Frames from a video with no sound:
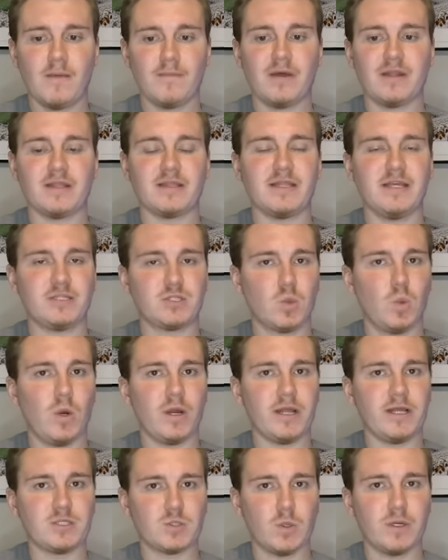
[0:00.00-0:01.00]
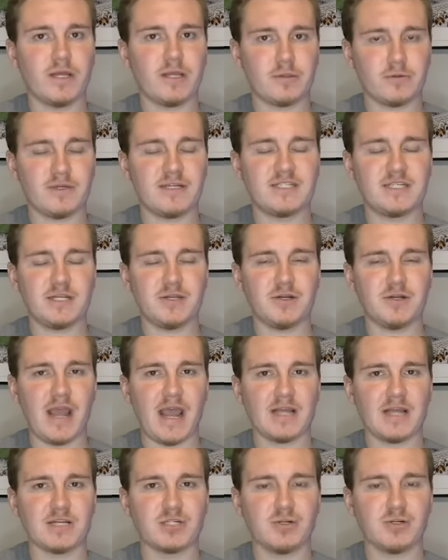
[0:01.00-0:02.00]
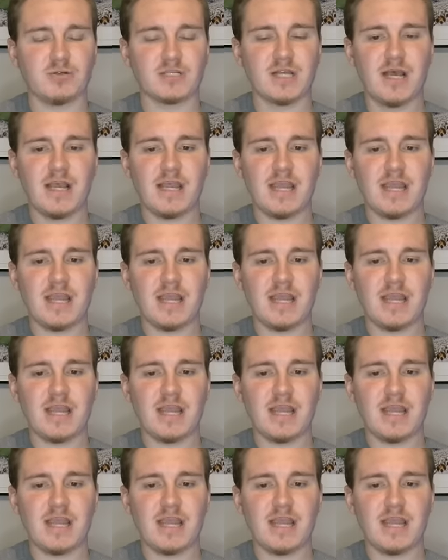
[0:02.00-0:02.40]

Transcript: But at the 2023 Senior Nationals,